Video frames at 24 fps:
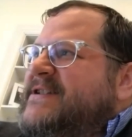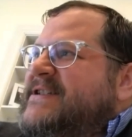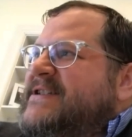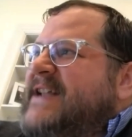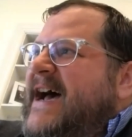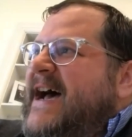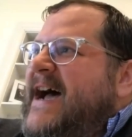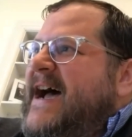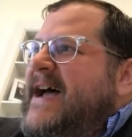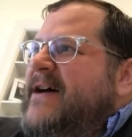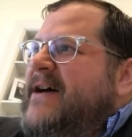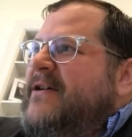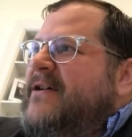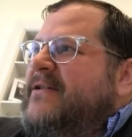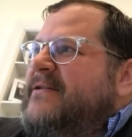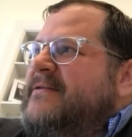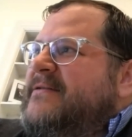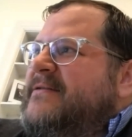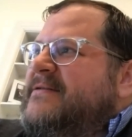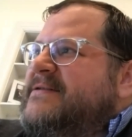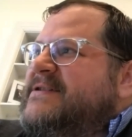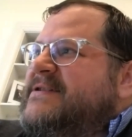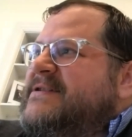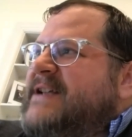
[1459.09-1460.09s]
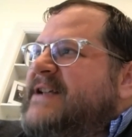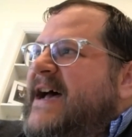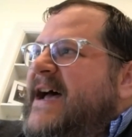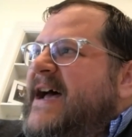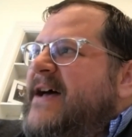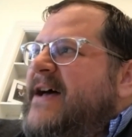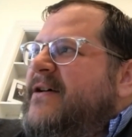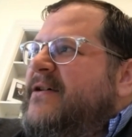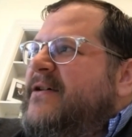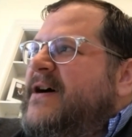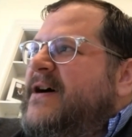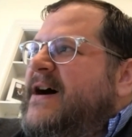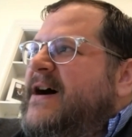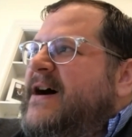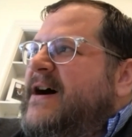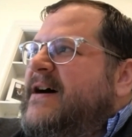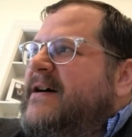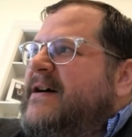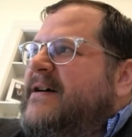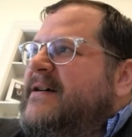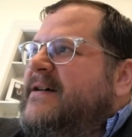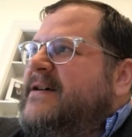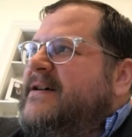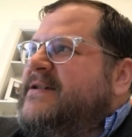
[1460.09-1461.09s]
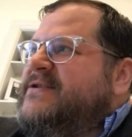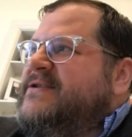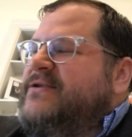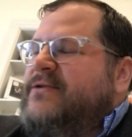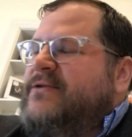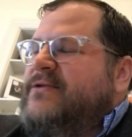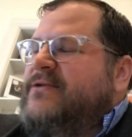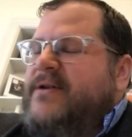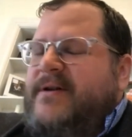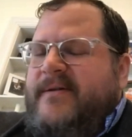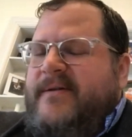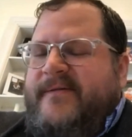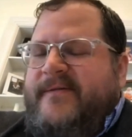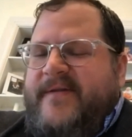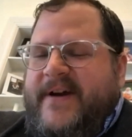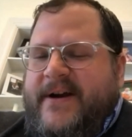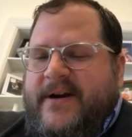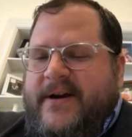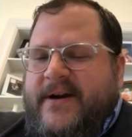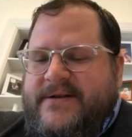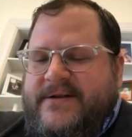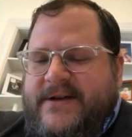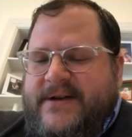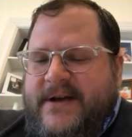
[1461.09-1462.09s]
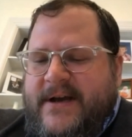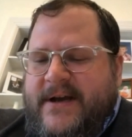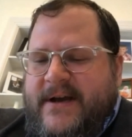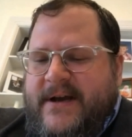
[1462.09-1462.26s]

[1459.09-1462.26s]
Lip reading: style historical figures.